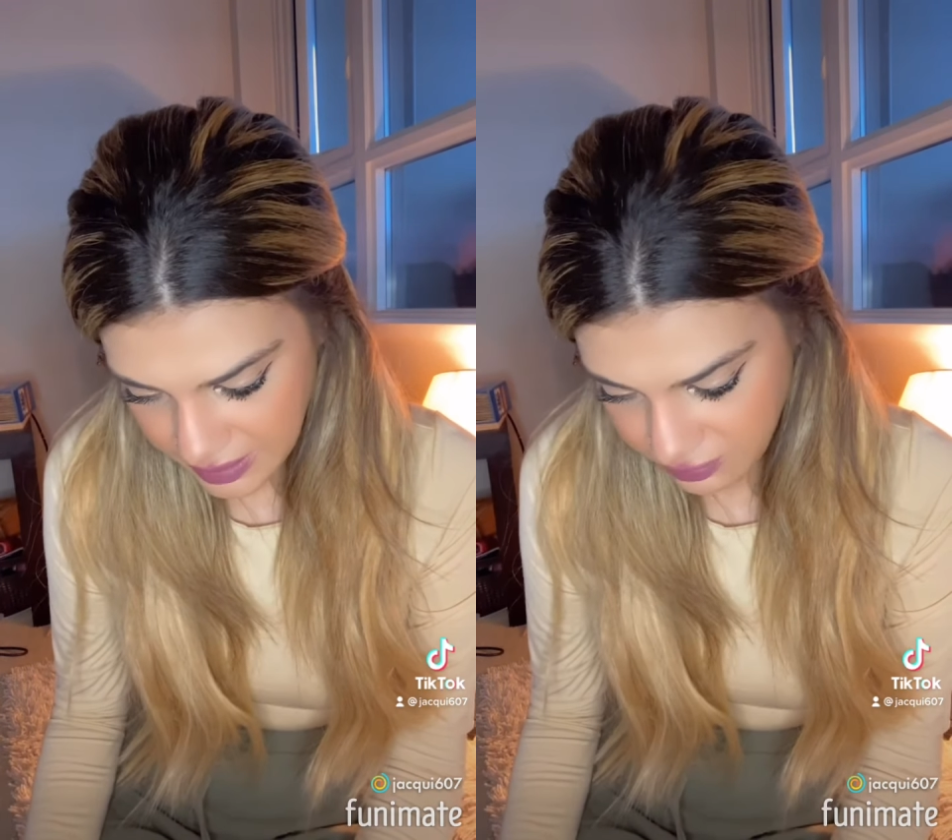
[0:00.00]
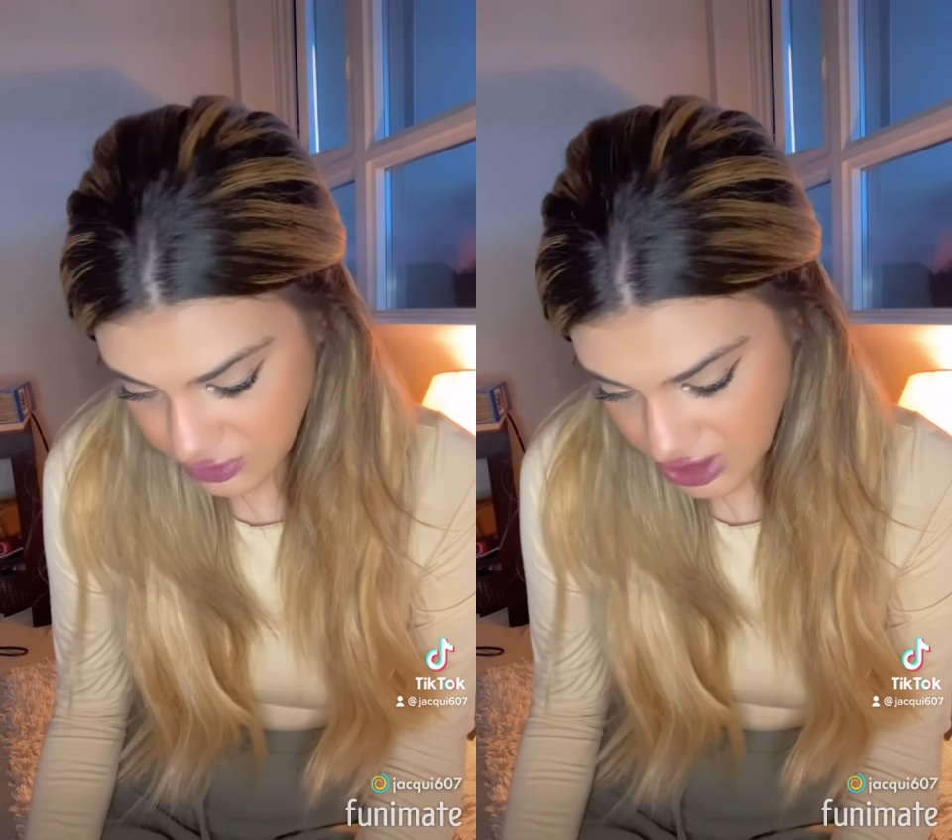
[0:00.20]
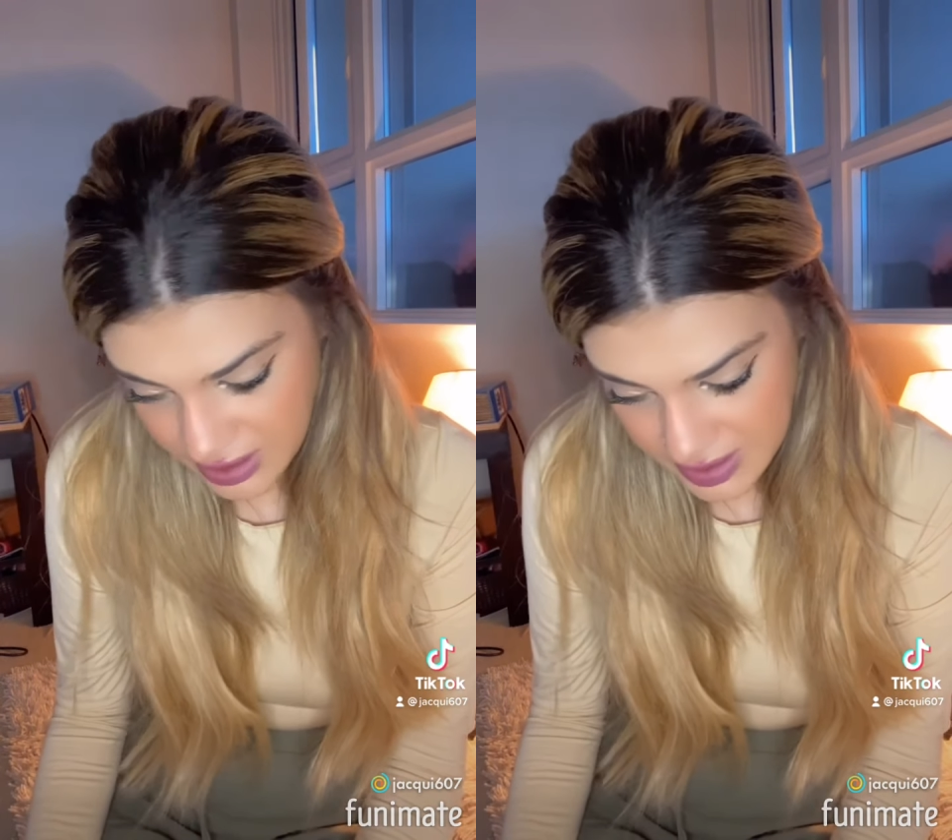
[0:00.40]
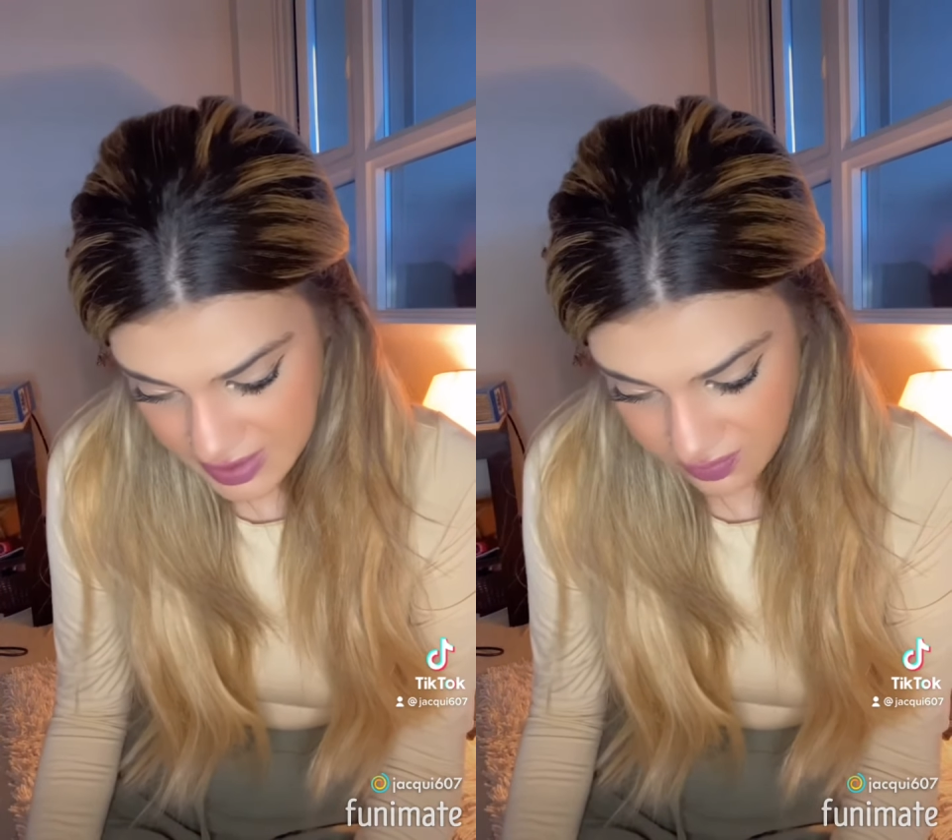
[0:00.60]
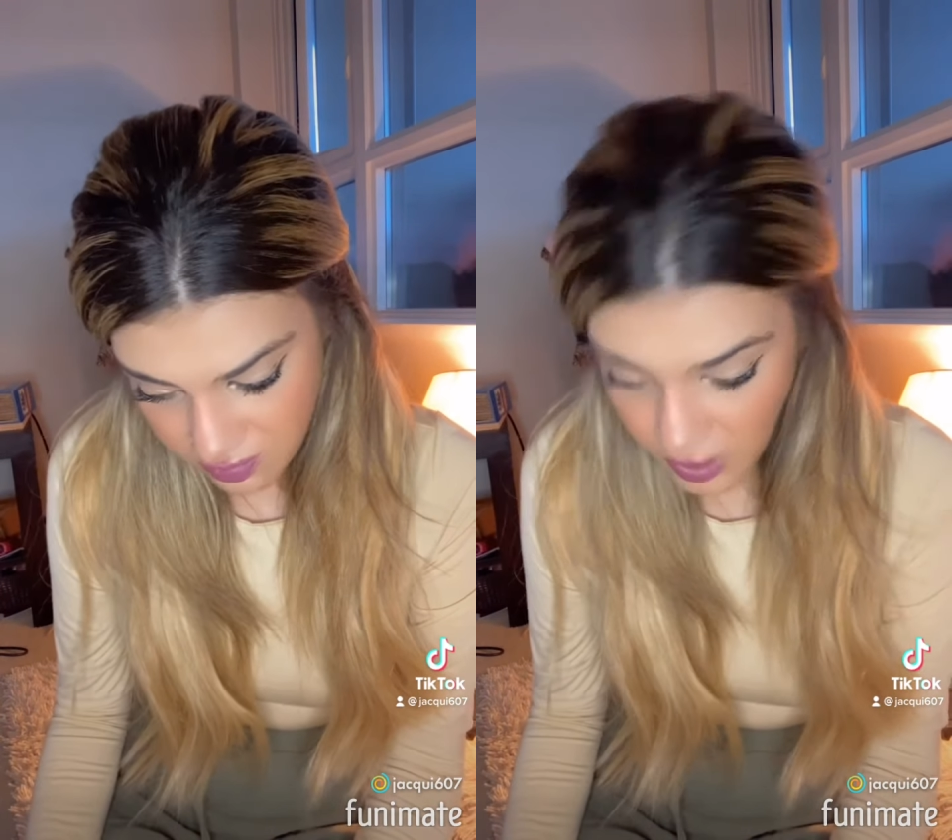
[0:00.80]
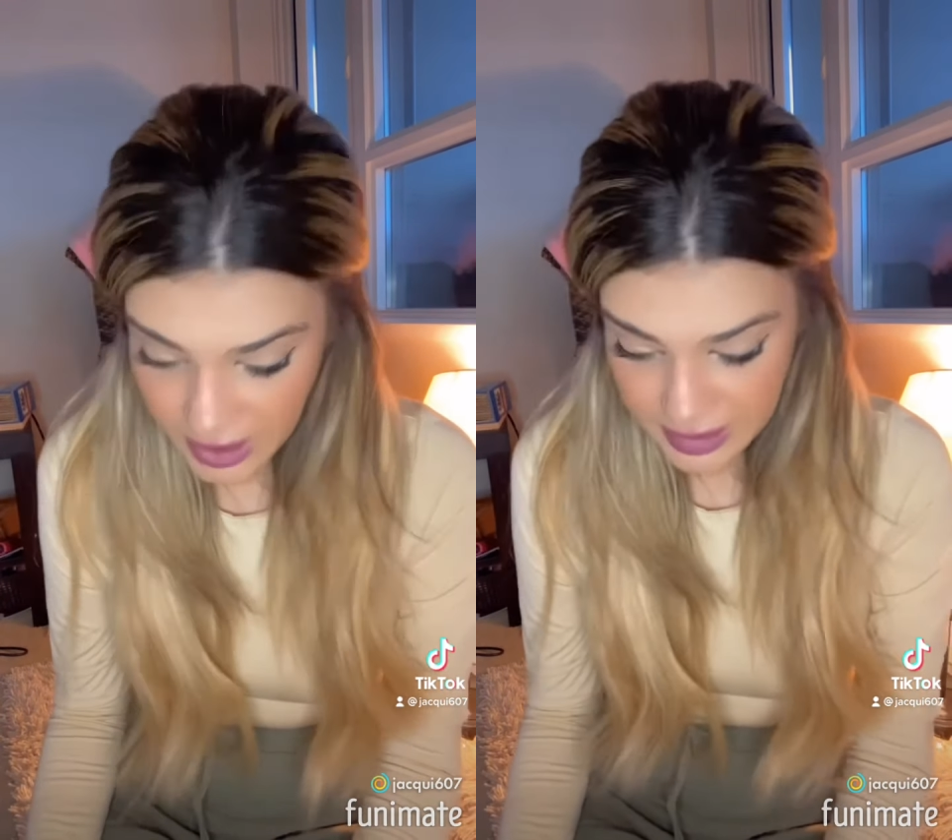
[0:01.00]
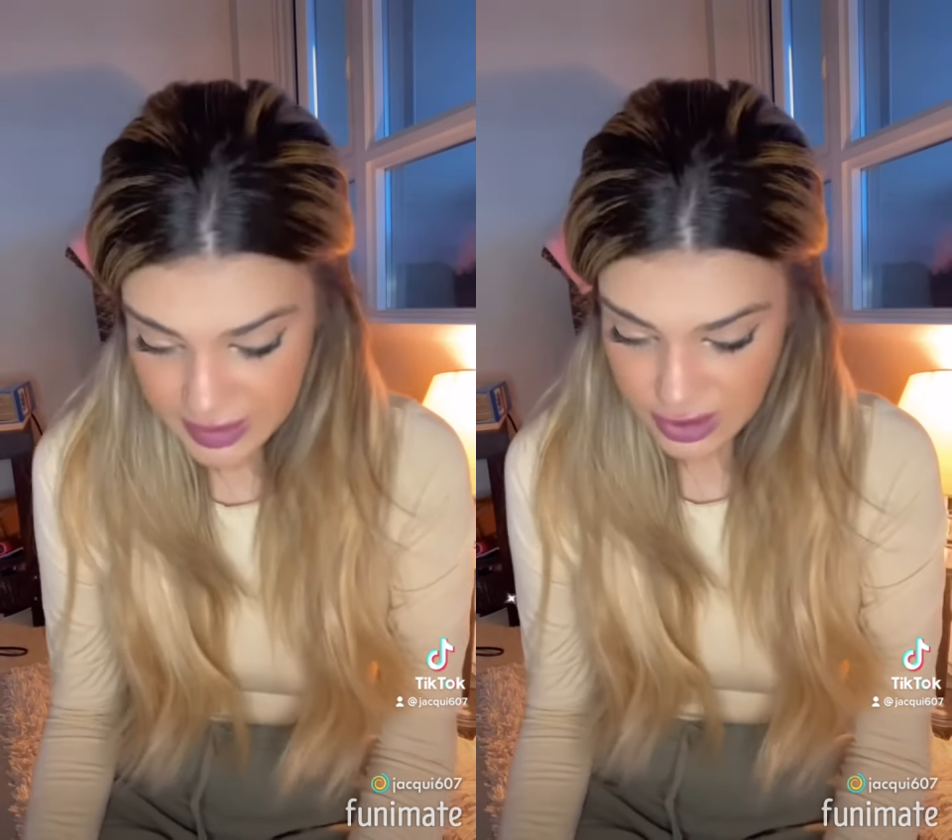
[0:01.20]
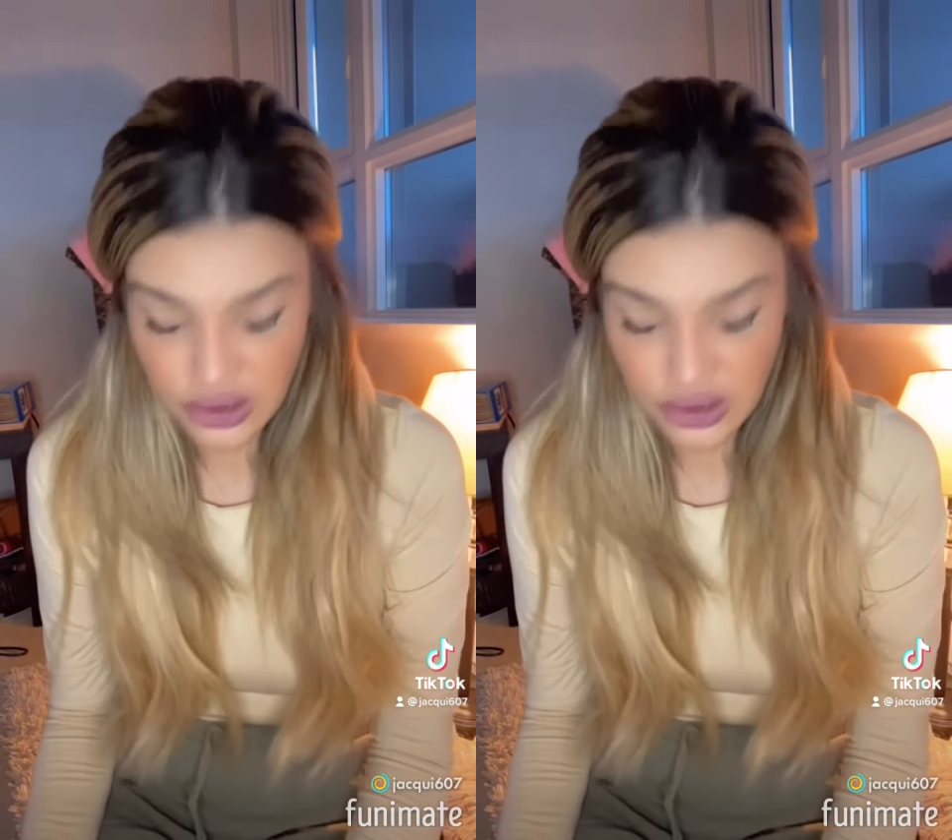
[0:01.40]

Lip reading: of jealous of what?